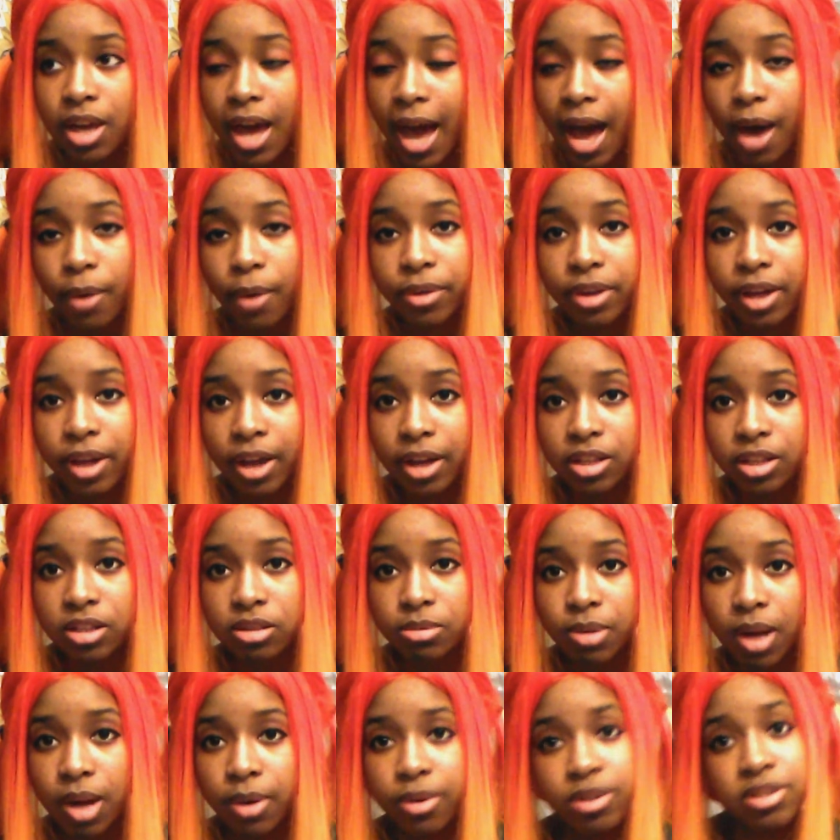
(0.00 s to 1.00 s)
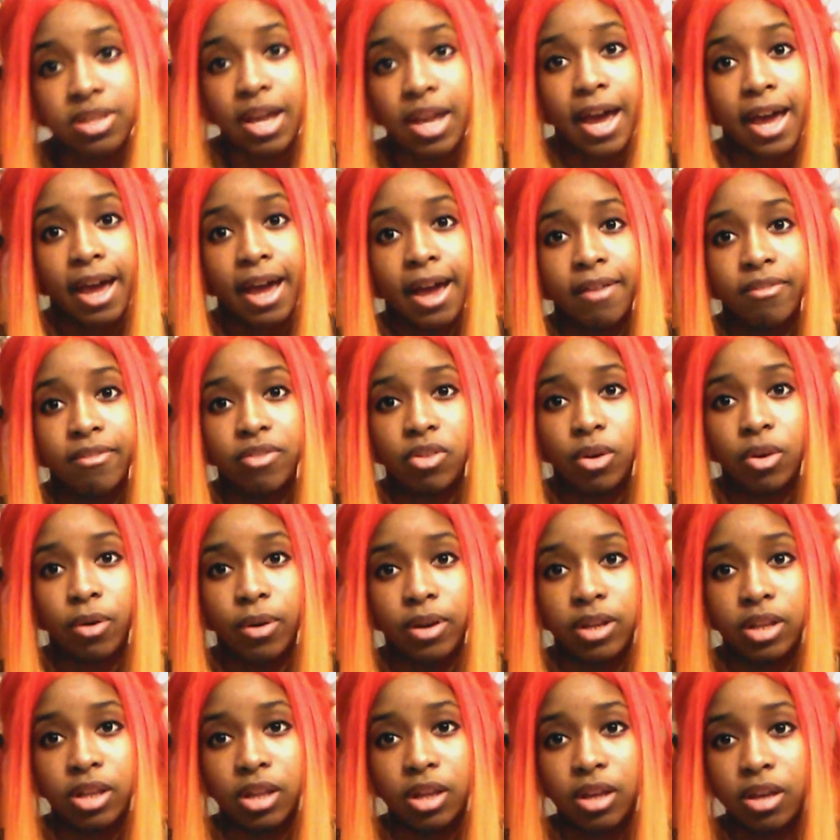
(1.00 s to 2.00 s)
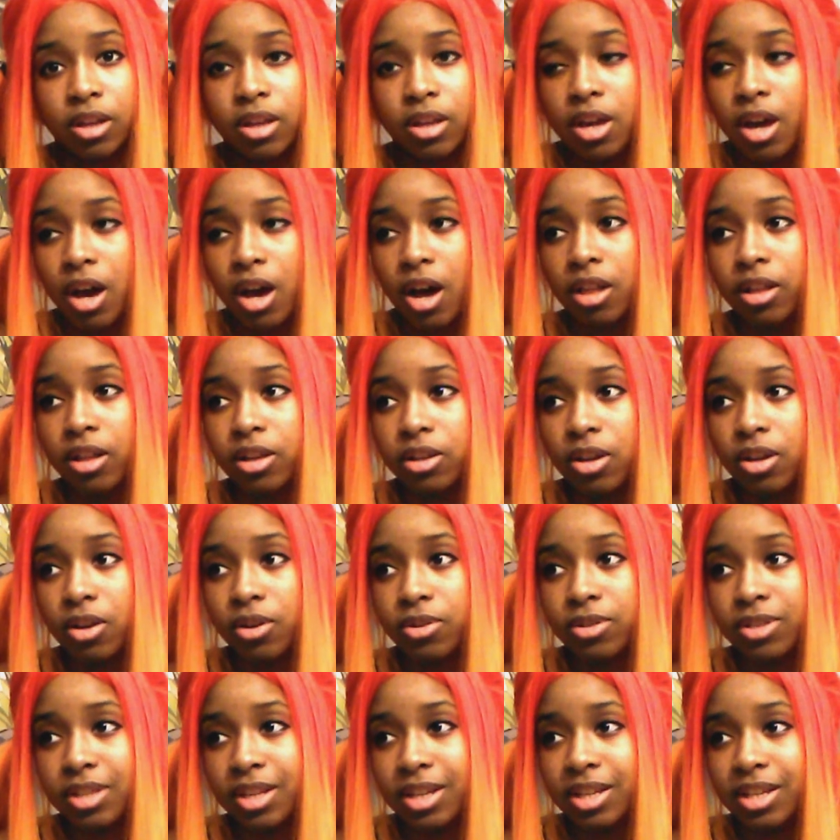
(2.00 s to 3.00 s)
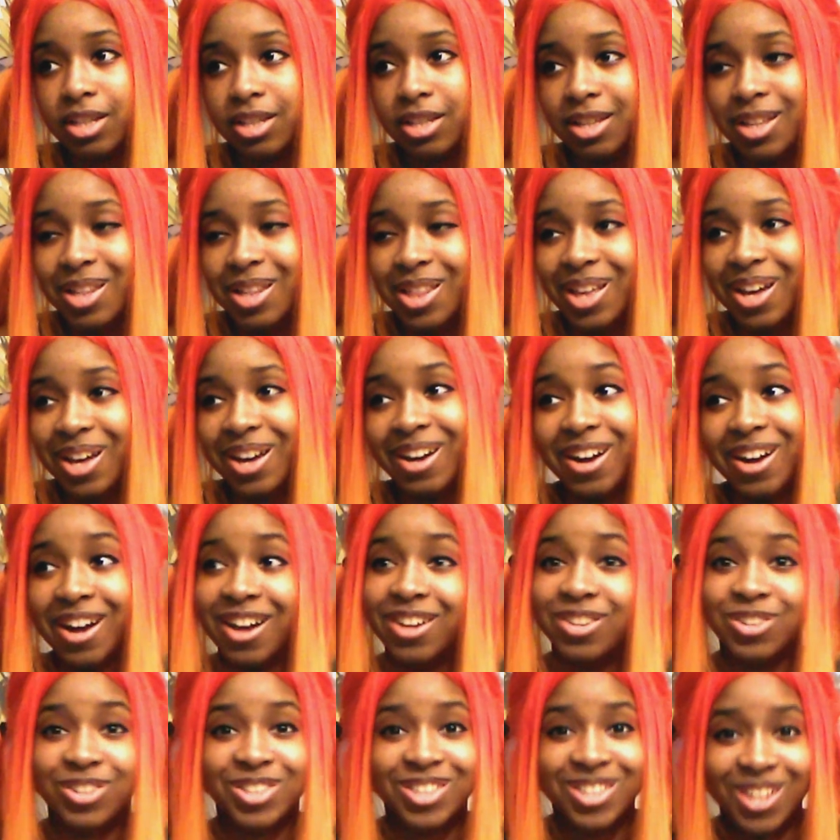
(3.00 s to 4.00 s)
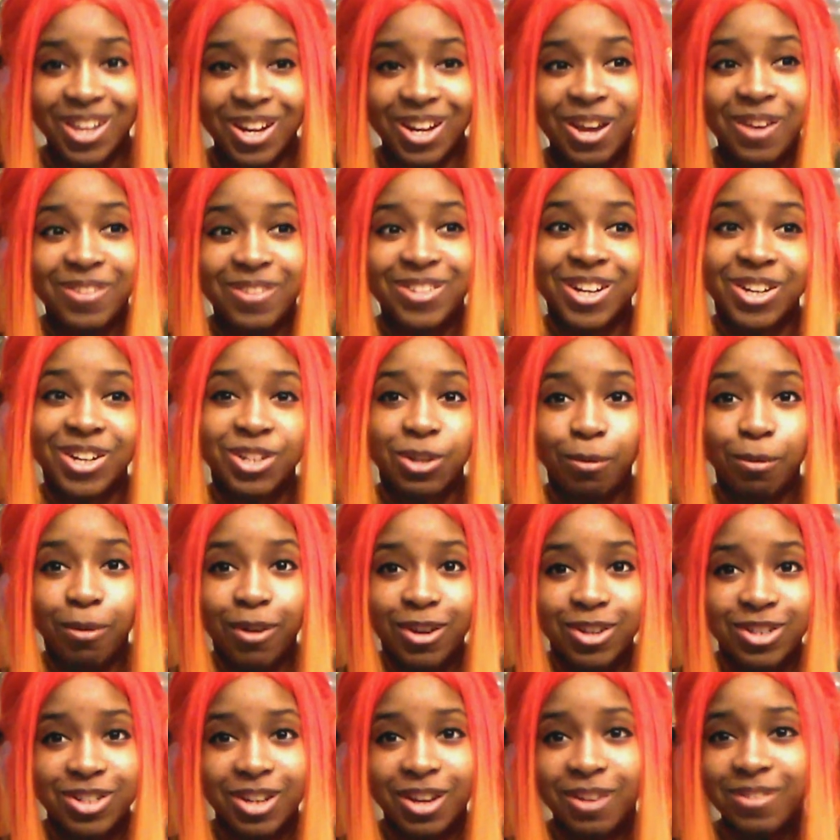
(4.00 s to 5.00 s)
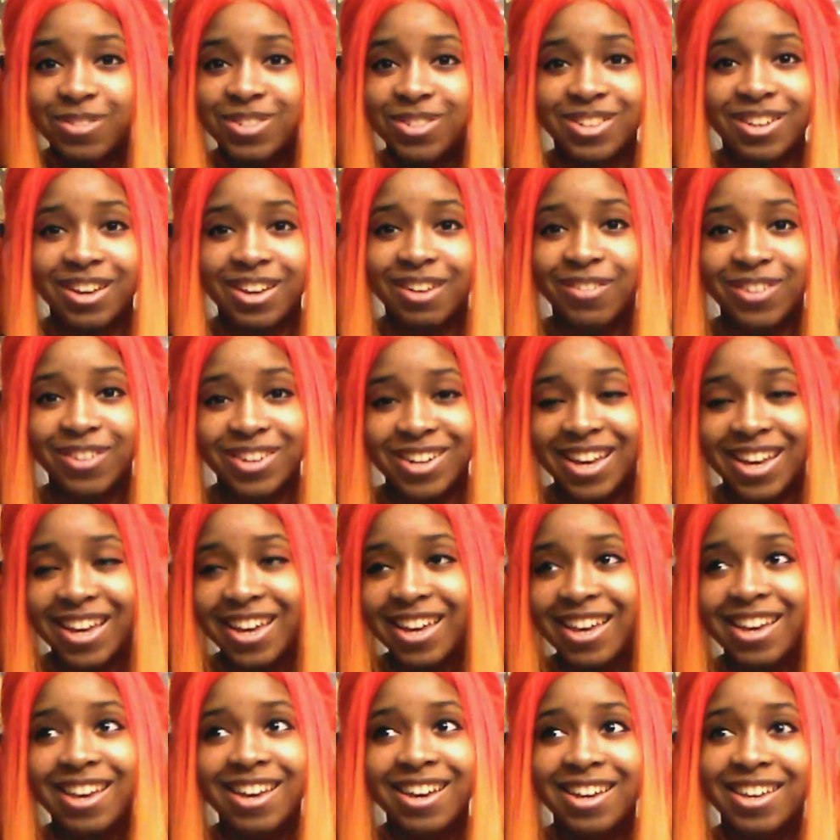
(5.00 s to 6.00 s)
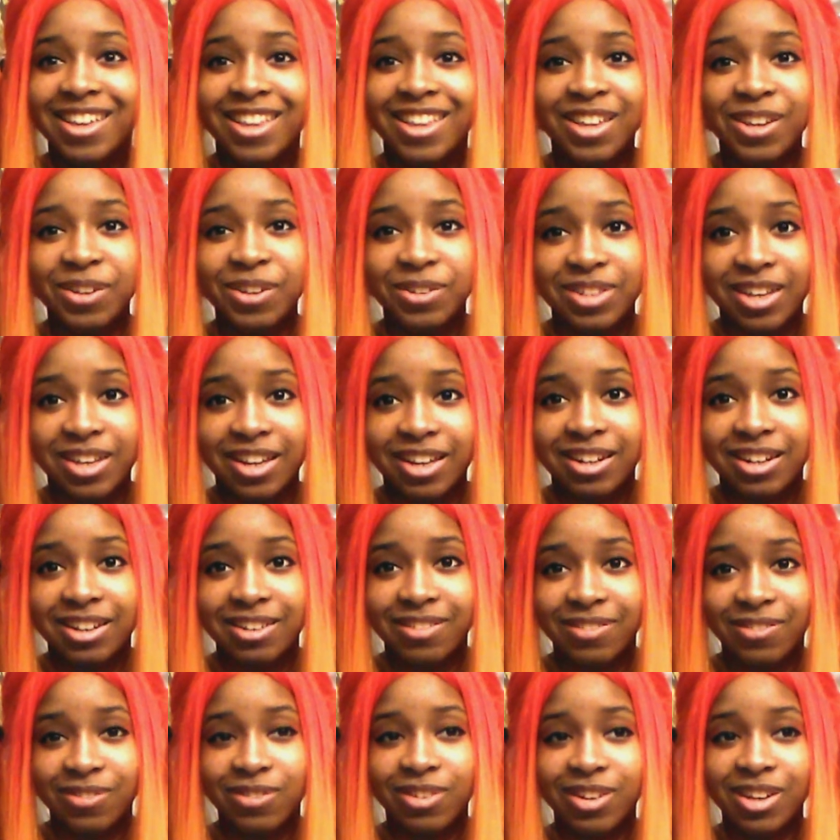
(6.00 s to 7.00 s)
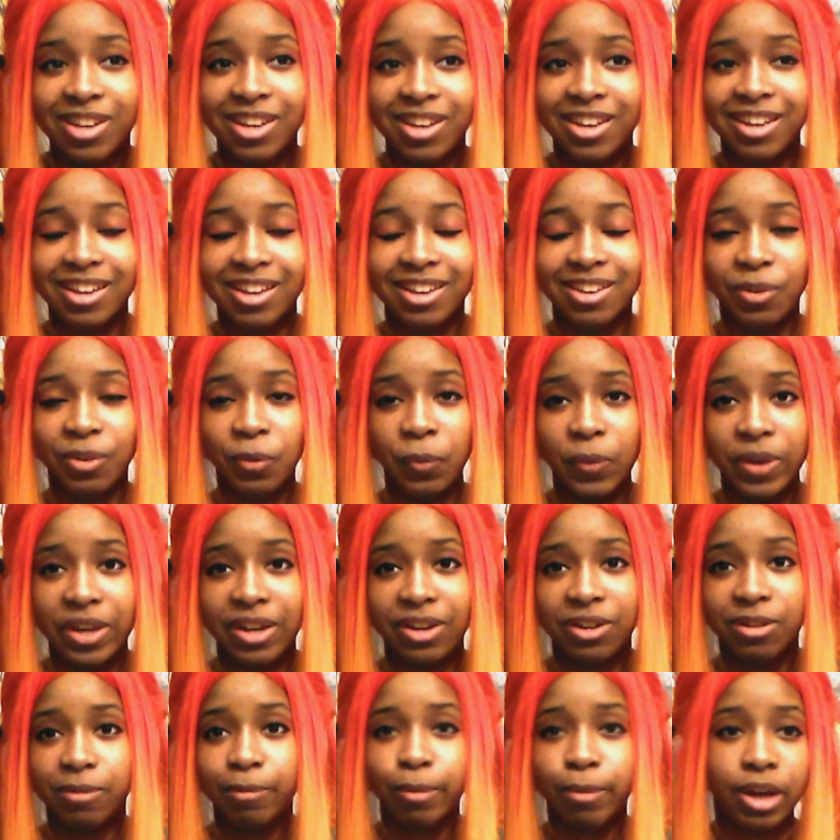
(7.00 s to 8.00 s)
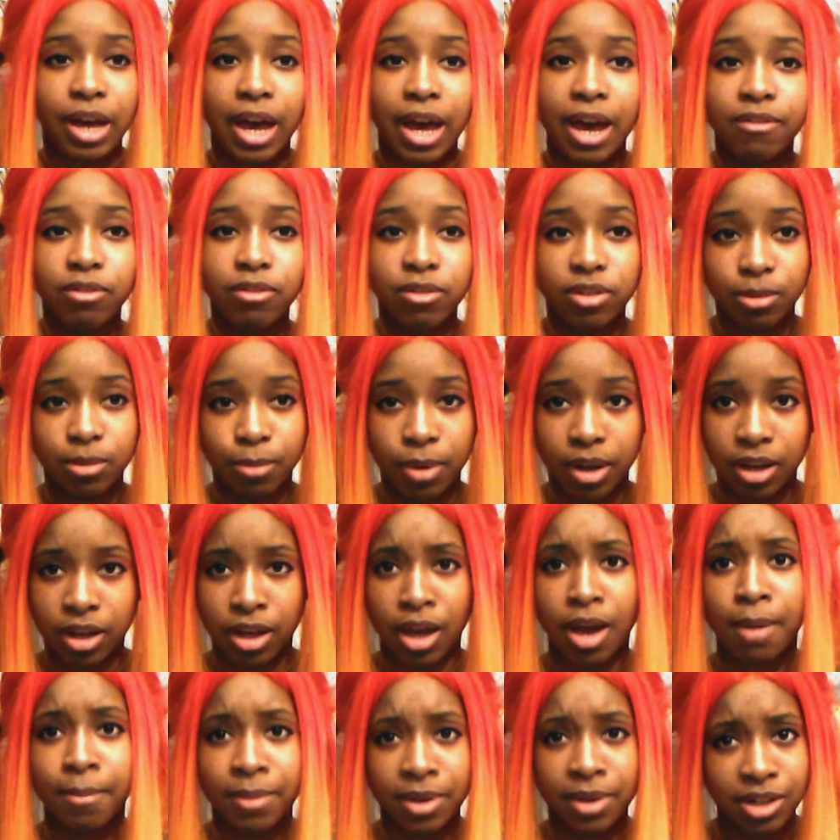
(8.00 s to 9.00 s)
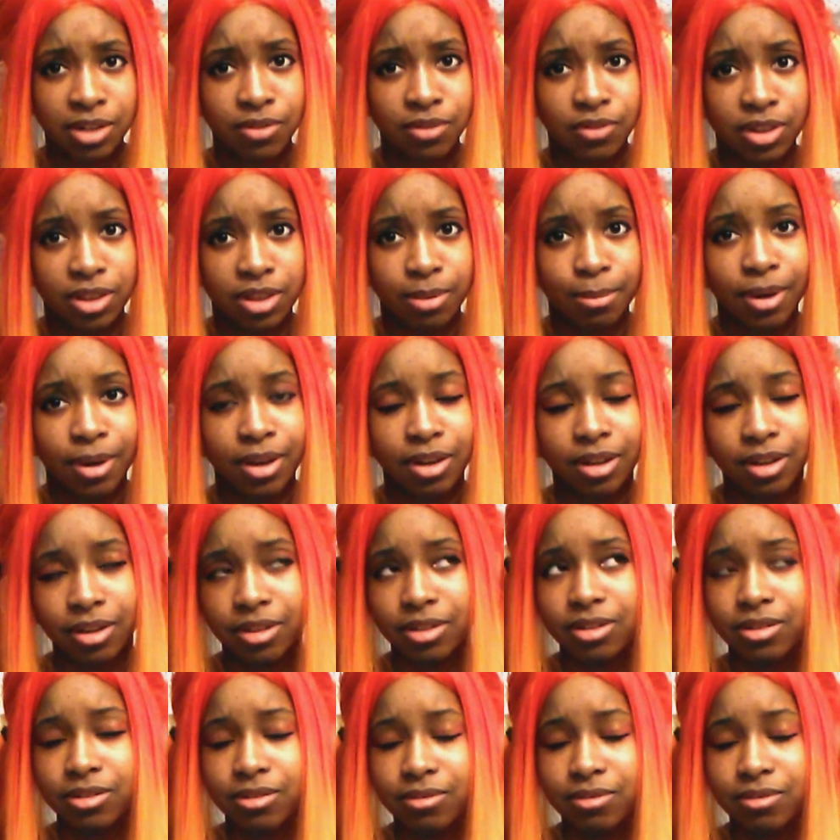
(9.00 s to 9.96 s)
how he got his powers, I have no idea. All I know is that he did the 100 sit-ups, 100 push-ups every day. Yeah, that was kind of weird, but I haven't read the manga. I'm gonna read the manga